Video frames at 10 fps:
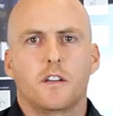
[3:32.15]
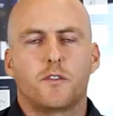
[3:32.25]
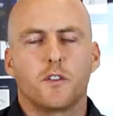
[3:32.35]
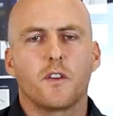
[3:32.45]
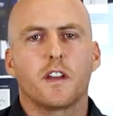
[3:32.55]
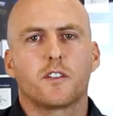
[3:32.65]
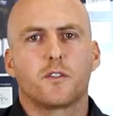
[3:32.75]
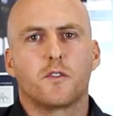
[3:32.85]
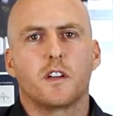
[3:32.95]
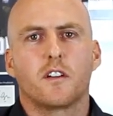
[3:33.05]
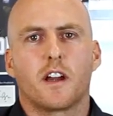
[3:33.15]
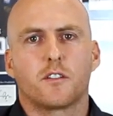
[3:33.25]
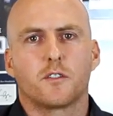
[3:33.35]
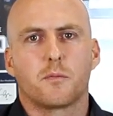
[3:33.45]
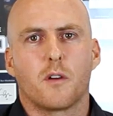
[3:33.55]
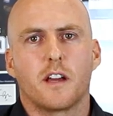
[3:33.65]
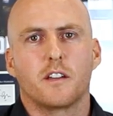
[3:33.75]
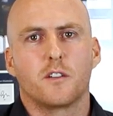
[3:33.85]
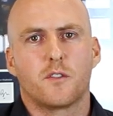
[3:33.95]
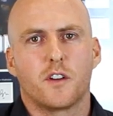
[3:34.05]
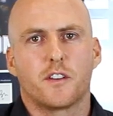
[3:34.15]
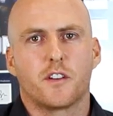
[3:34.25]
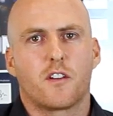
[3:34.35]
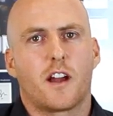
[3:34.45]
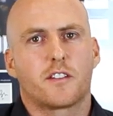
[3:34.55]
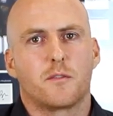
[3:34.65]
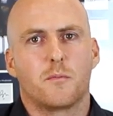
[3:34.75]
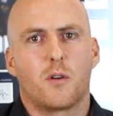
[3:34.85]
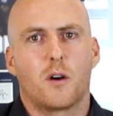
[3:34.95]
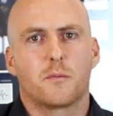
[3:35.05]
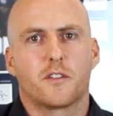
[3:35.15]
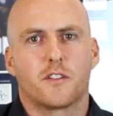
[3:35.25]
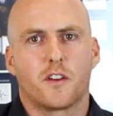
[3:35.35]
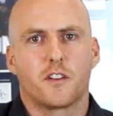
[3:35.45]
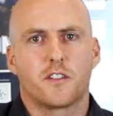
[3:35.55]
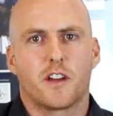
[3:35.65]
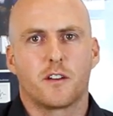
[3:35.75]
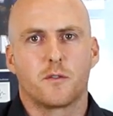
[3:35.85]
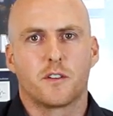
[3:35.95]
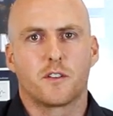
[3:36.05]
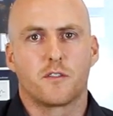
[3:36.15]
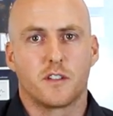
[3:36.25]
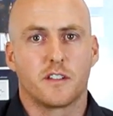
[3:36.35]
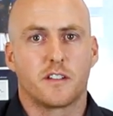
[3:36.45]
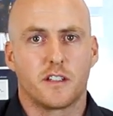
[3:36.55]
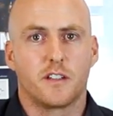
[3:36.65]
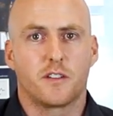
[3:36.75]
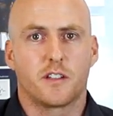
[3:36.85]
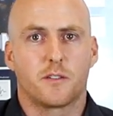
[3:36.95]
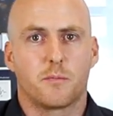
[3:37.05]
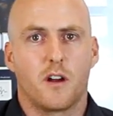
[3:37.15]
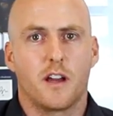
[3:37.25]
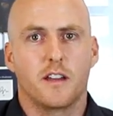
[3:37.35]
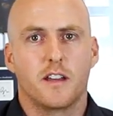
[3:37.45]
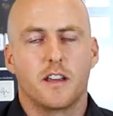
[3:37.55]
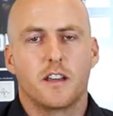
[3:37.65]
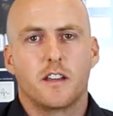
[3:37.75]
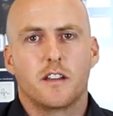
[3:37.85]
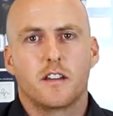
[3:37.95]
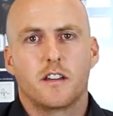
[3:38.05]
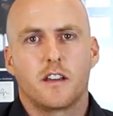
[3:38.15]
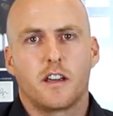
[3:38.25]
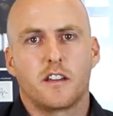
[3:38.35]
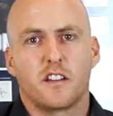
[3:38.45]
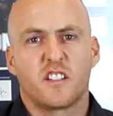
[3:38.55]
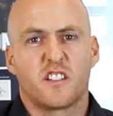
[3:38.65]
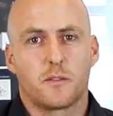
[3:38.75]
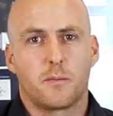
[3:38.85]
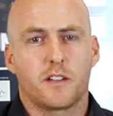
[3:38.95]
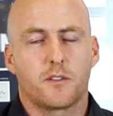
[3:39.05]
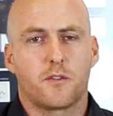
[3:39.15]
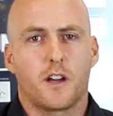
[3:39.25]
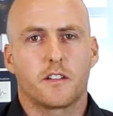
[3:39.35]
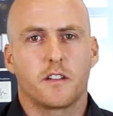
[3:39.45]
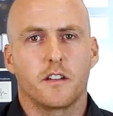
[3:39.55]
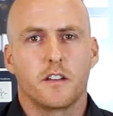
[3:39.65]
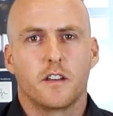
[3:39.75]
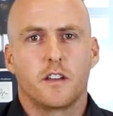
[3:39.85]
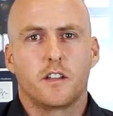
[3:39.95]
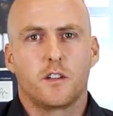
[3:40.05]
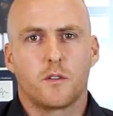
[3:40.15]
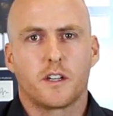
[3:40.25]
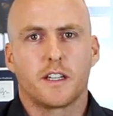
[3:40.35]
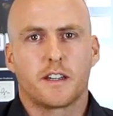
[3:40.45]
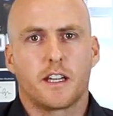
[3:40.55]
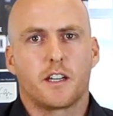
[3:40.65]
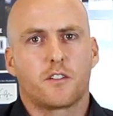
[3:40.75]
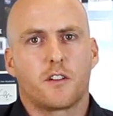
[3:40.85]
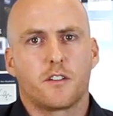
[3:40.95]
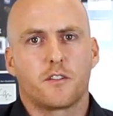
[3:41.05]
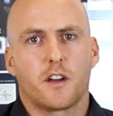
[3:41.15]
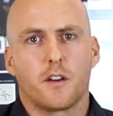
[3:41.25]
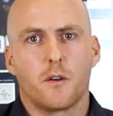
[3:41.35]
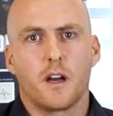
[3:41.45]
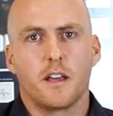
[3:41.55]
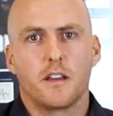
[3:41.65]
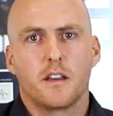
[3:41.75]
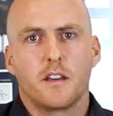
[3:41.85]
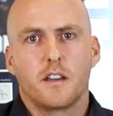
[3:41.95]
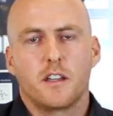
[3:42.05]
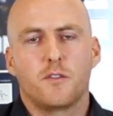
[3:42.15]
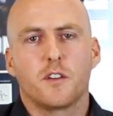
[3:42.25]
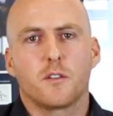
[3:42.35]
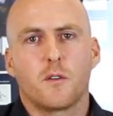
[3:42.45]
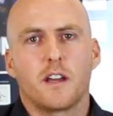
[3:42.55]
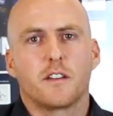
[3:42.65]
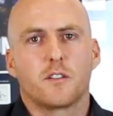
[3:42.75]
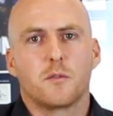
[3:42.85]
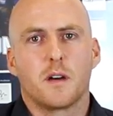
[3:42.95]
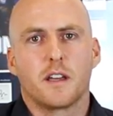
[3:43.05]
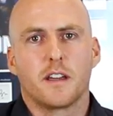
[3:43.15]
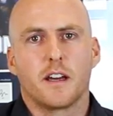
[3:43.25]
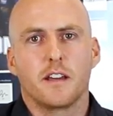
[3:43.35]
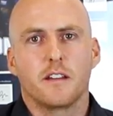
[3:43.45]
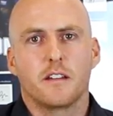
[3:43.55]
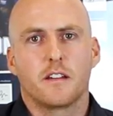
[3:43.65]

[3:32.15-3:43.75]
If you've had a severe ankle sprain and you've heard the cracks and pops associated with a really significant sprain and you suspect a fracture, you want to get that x-rayed straight away. If you can wait until Monday